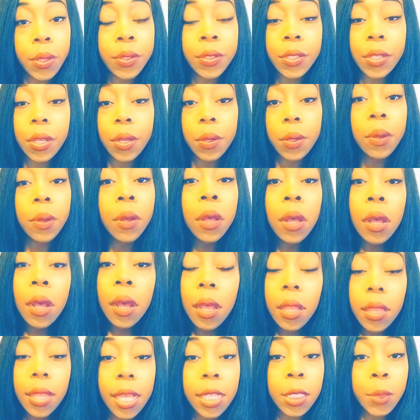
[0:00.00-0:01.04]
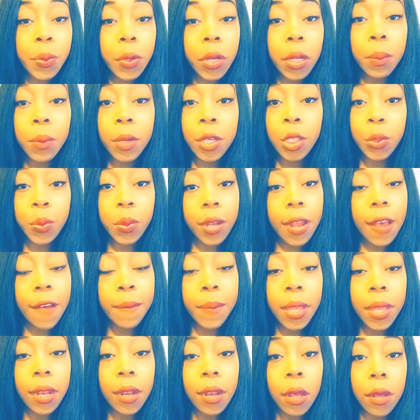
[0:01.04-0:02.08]
So that's pretty much what I've
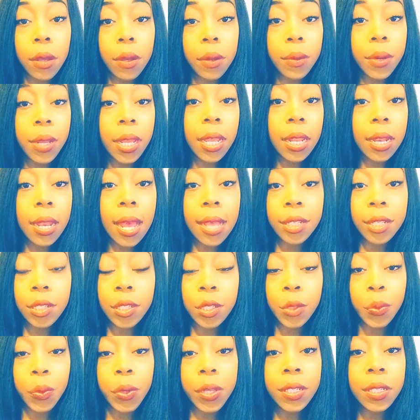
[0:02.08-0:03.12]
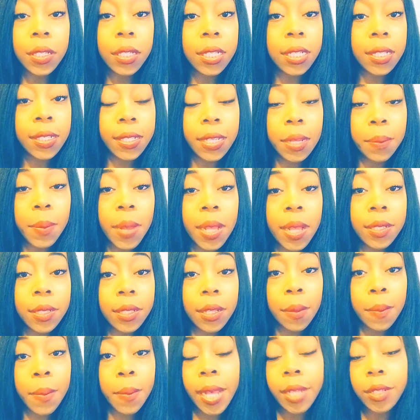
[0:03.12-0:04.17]
been on. And I just recently sent my
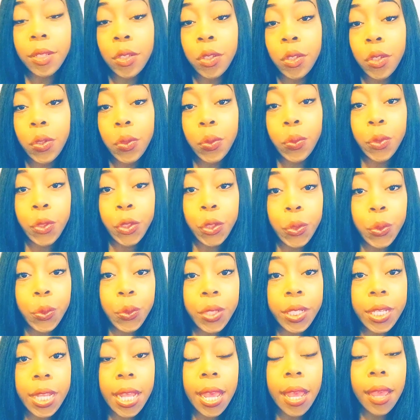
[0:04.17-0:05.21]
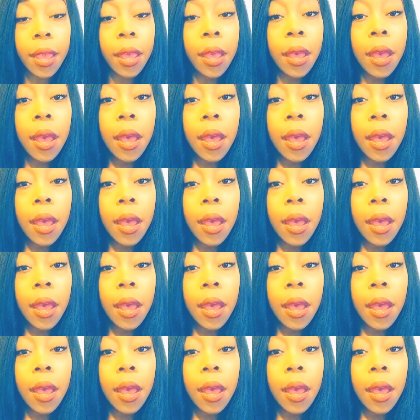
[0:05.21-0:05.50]
son back to school Tuesday.